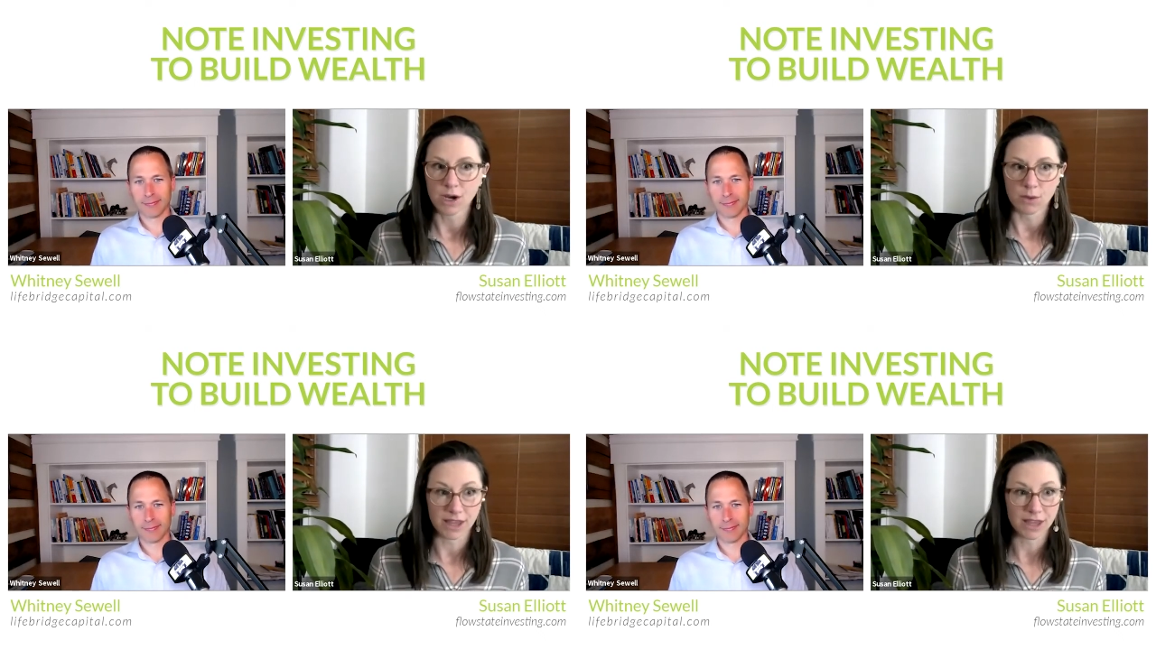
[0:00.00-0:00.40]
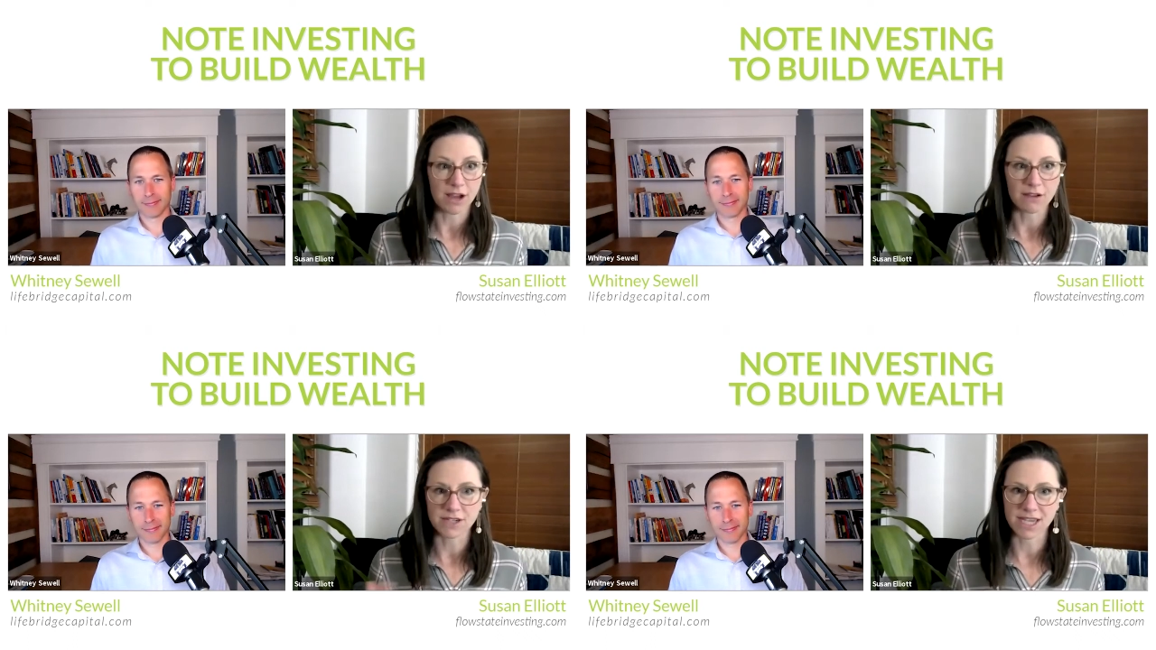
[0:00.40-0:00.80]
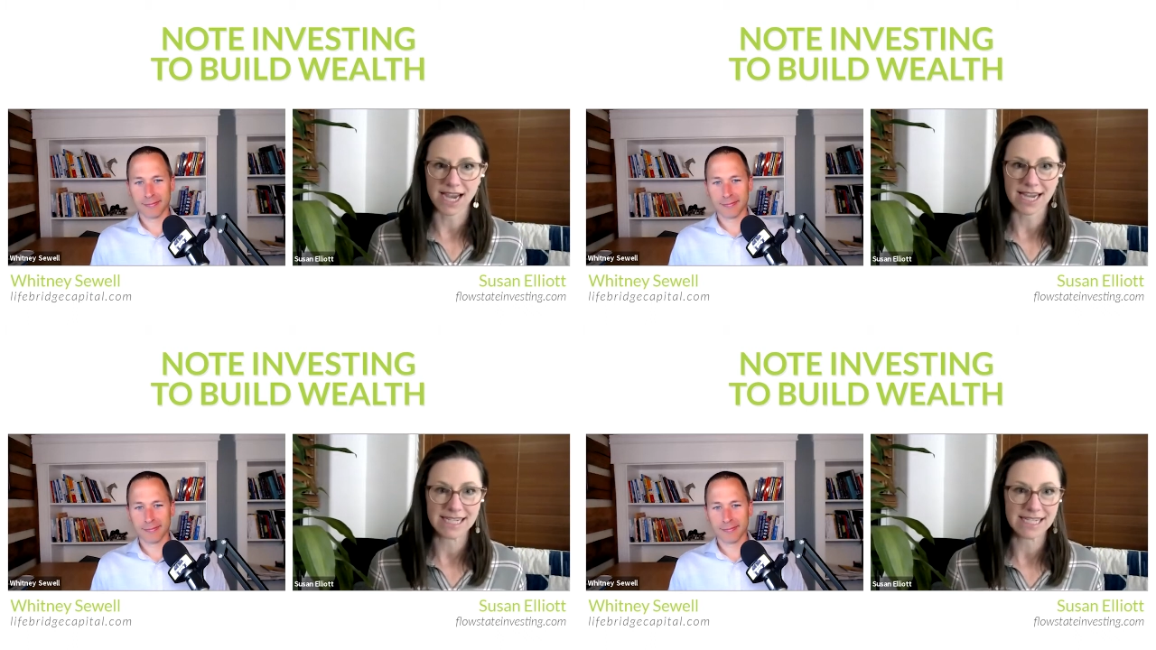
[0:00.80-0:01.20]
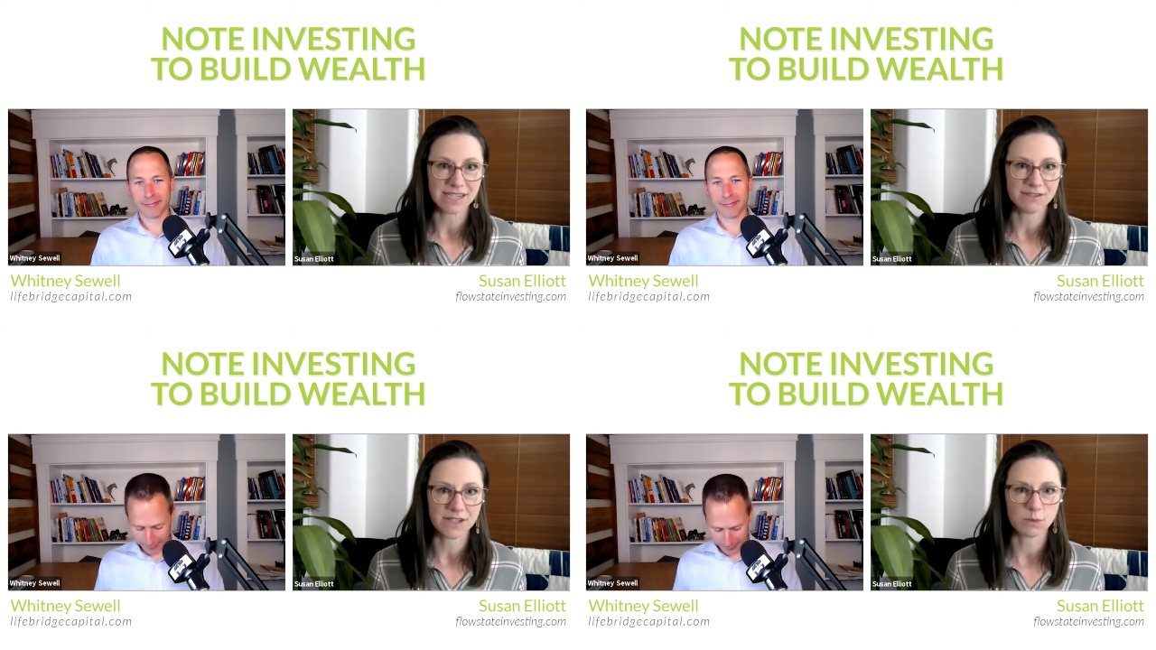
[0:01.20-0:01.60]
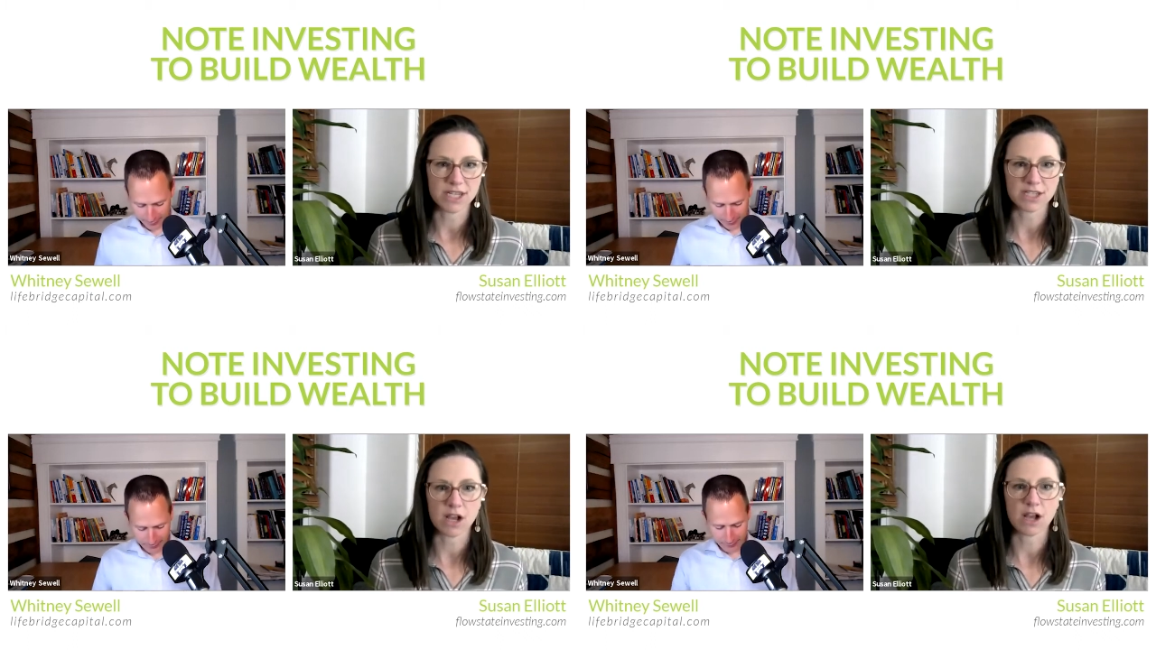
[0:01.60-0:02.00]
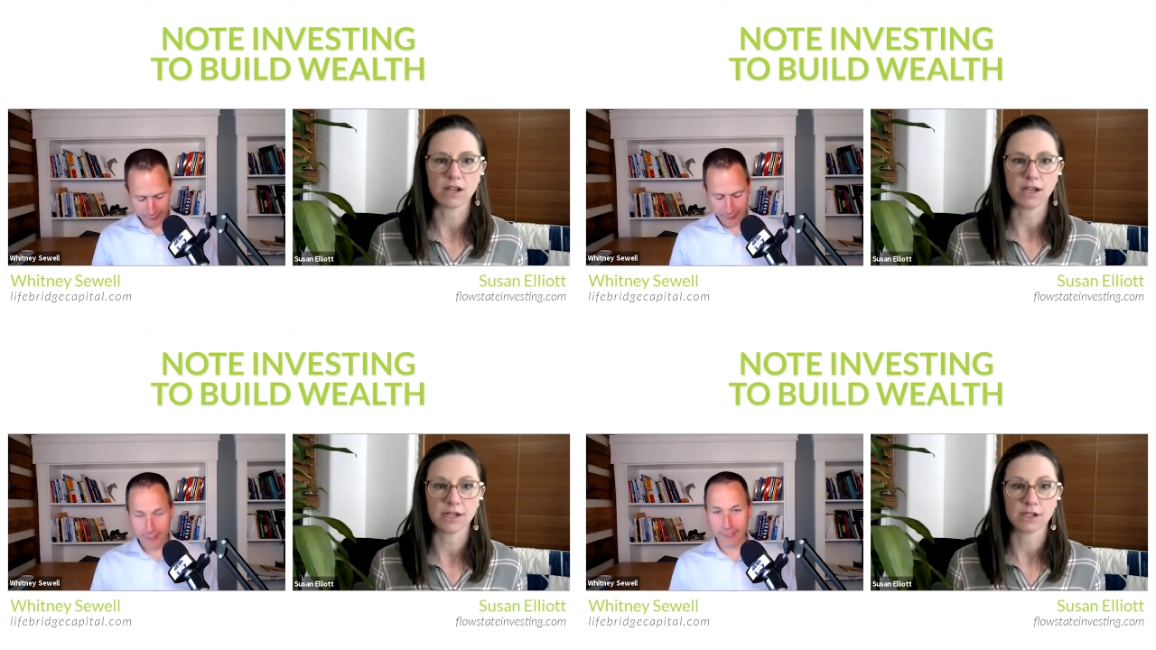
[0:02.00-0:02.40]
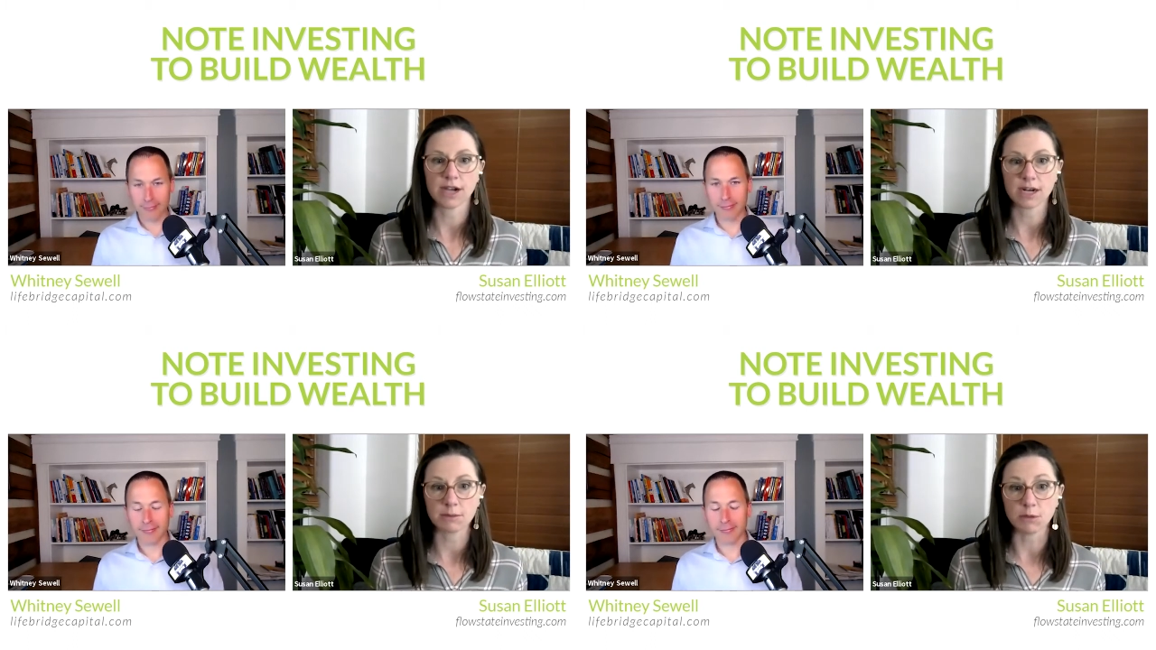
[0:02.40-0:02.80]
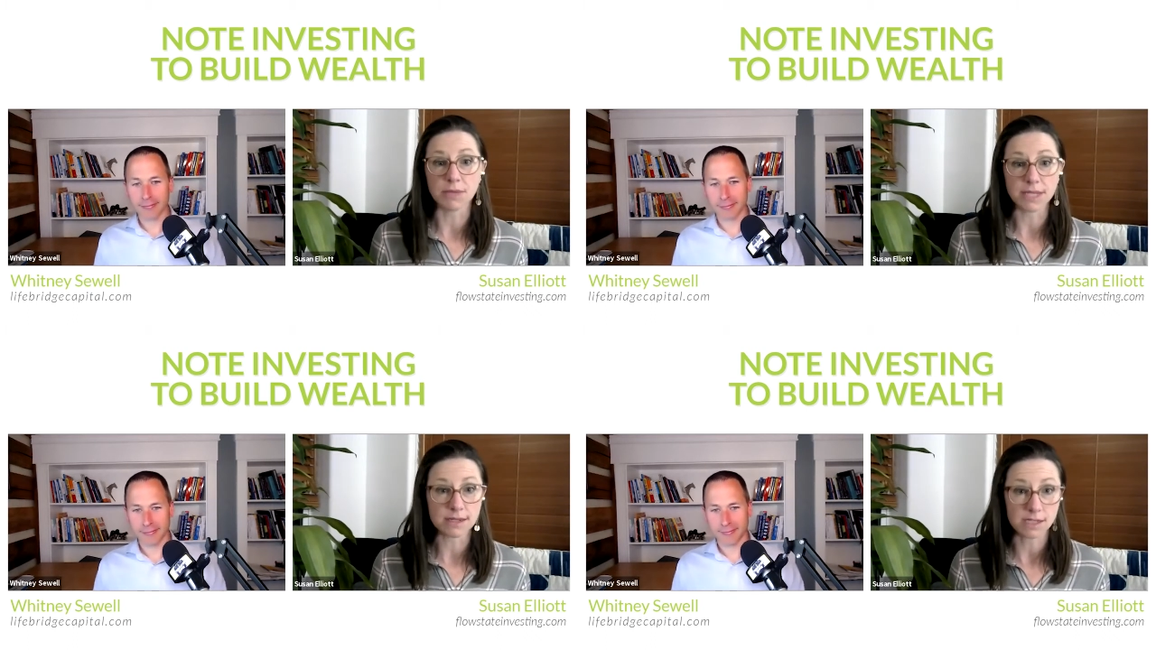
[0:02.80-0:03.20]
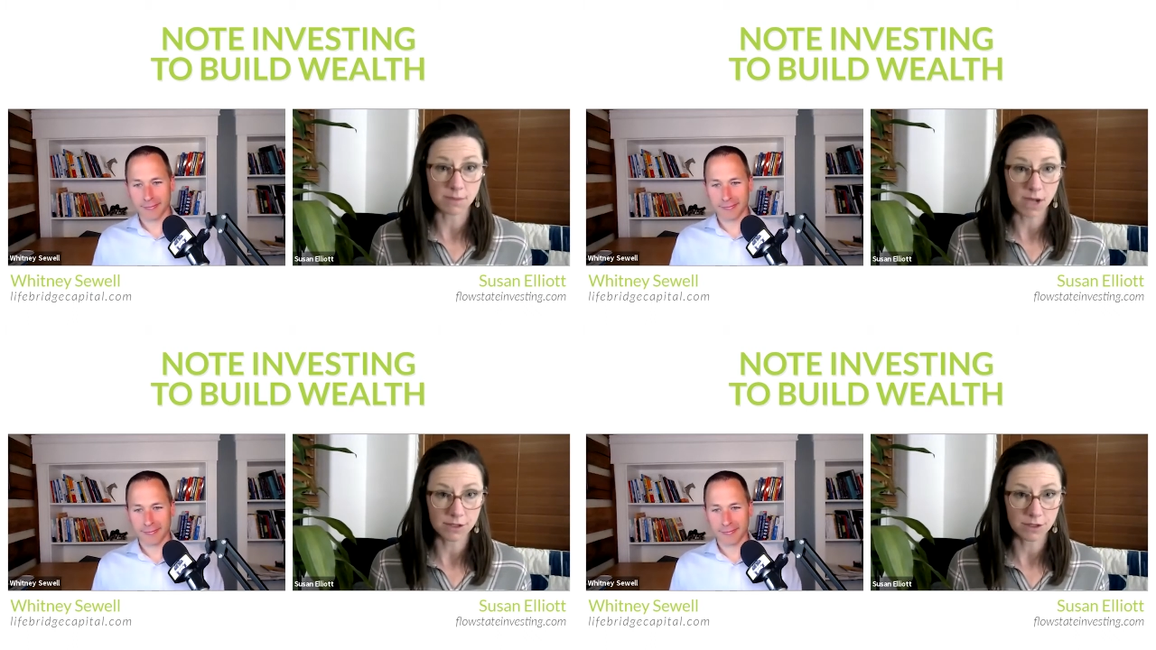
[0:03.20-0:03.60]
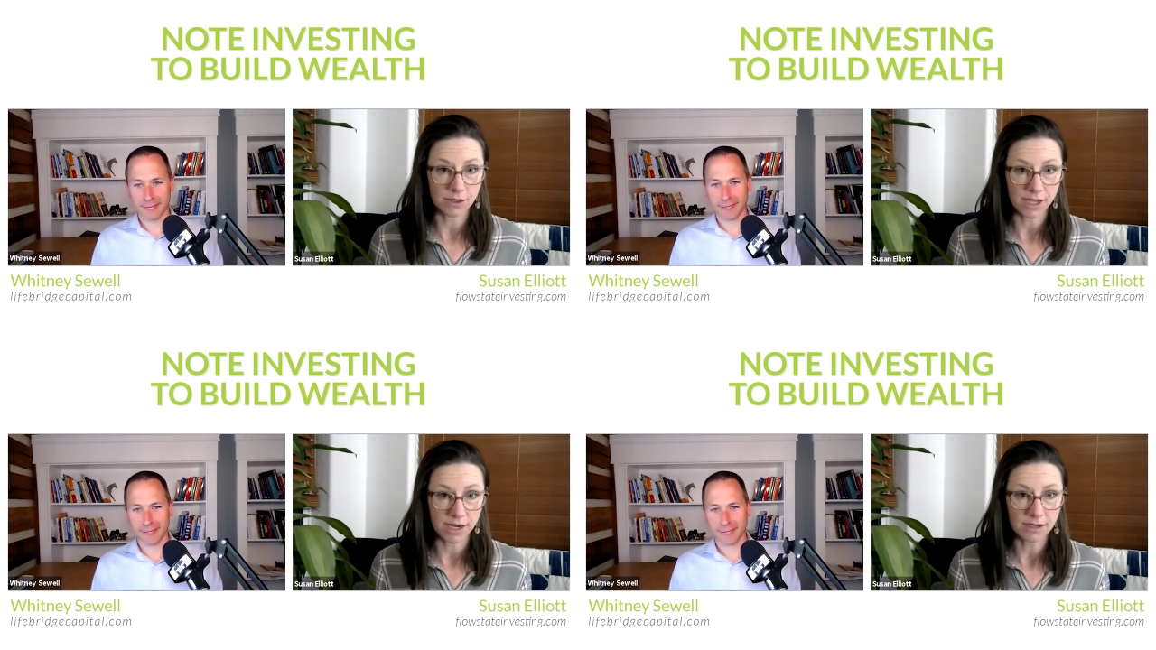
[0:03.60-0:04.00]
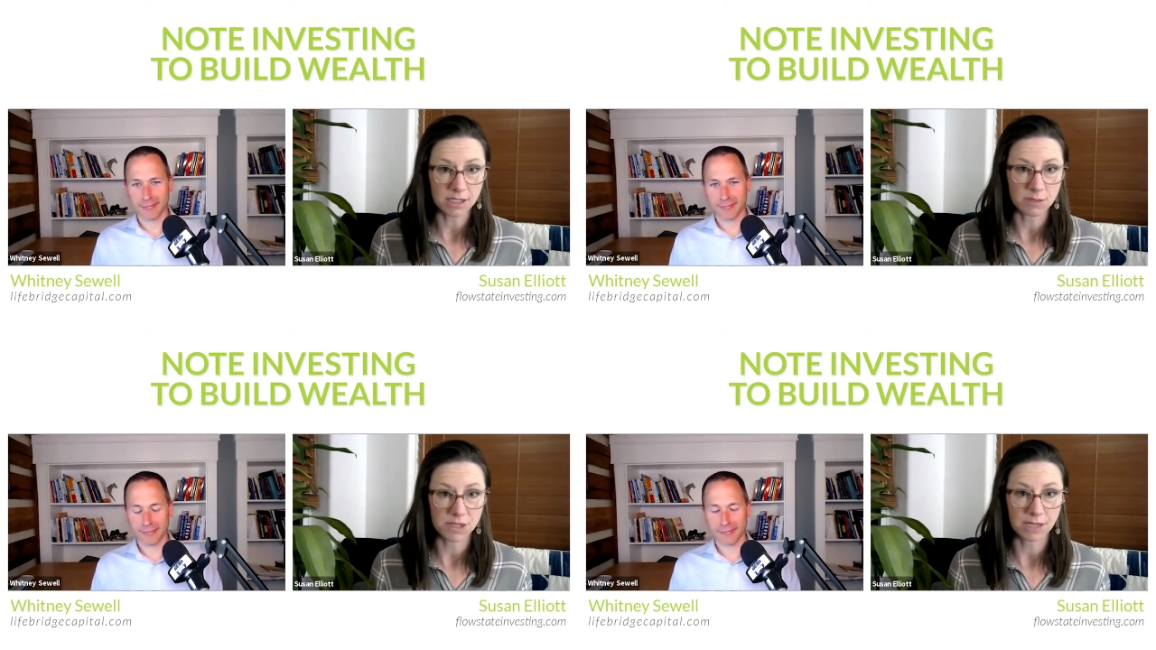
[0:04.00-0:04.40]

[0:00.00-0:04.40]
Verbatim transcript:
Speaker 1: We loved the idea of it. We saw an incredible business model there to be